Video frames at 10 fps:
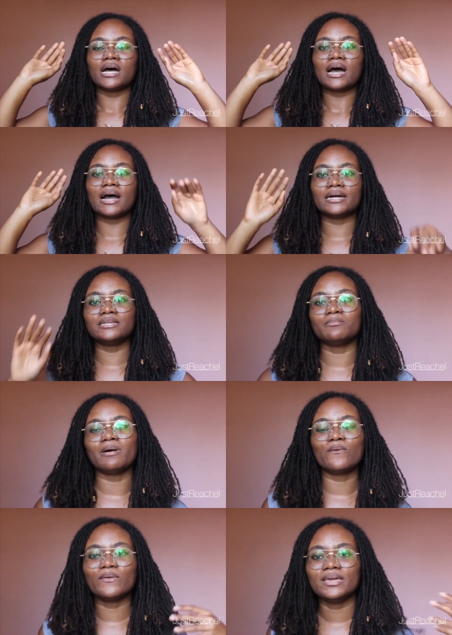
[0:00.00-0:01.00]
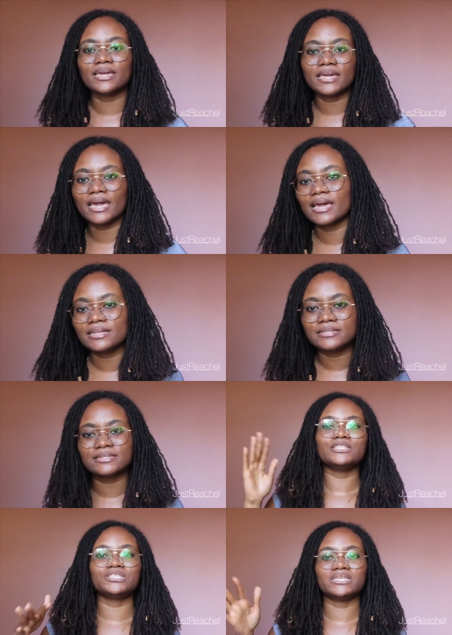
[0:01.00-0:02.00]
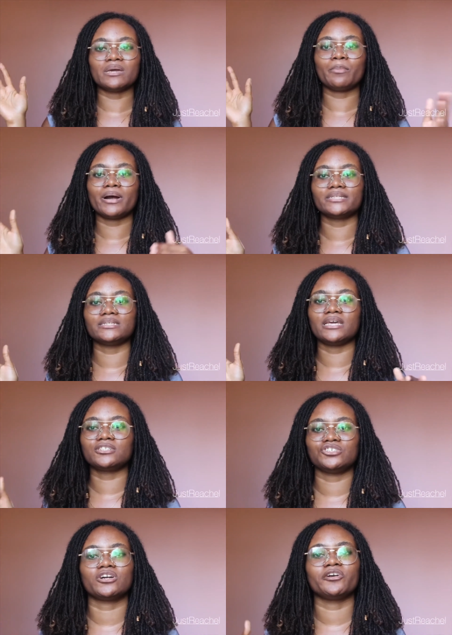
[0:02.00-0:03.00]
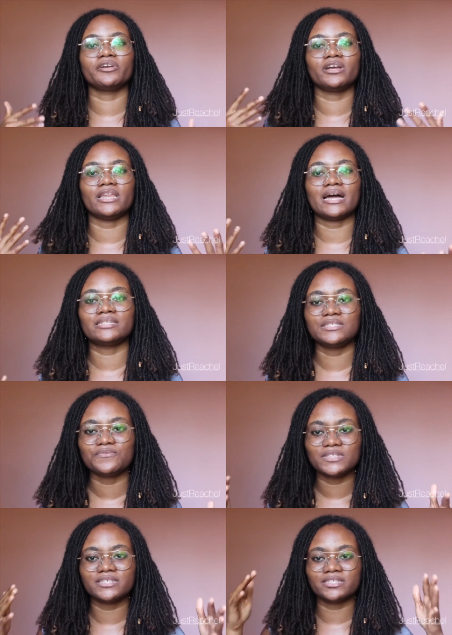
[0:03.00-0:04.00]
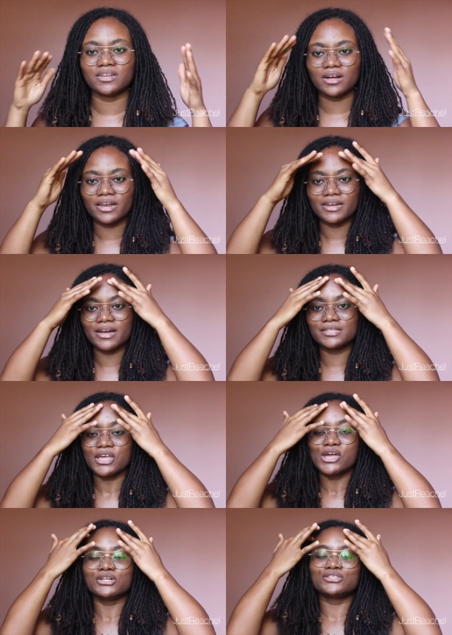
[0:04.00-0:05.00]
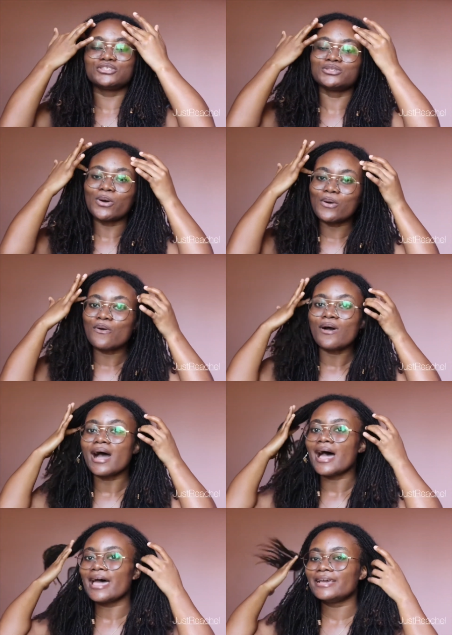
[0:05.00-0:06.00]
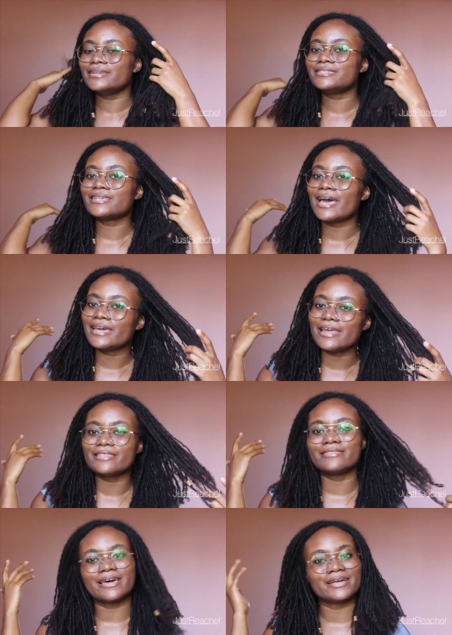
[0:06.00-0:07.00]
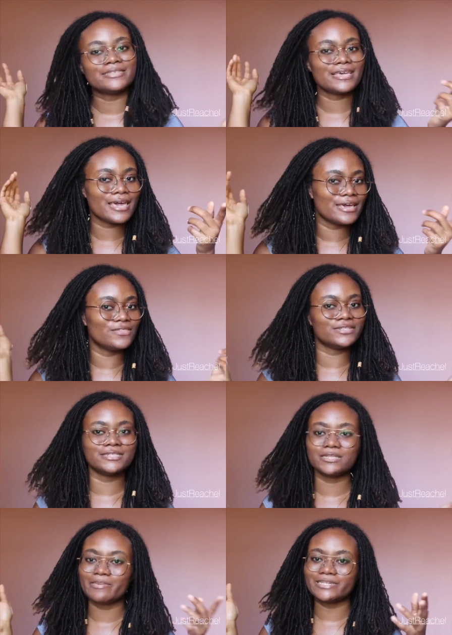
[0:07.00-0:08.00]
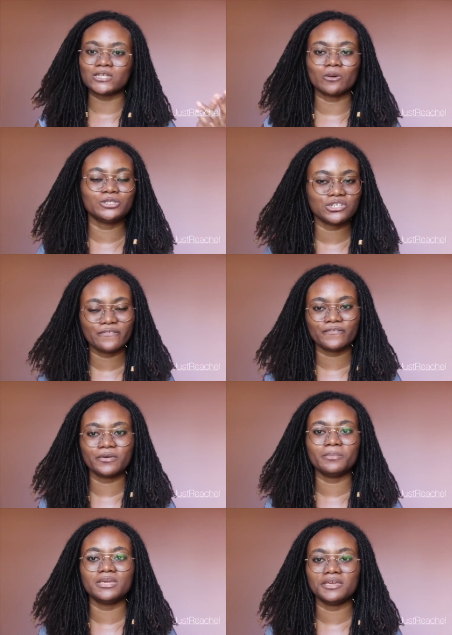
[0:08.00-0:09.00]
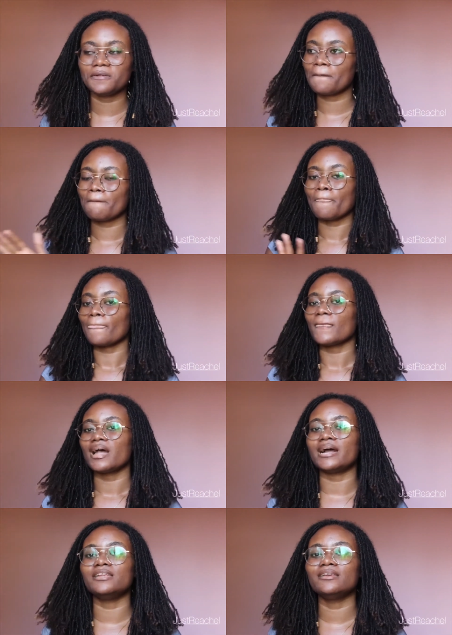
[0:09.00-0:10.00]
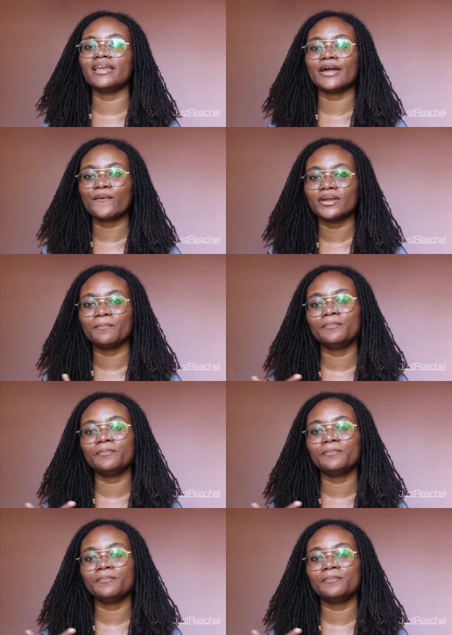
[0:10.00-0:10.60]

handle my weekends and to take part in extracurricular activities and all of that. So I decided that, hey, this is the best option for me. I didn't like when I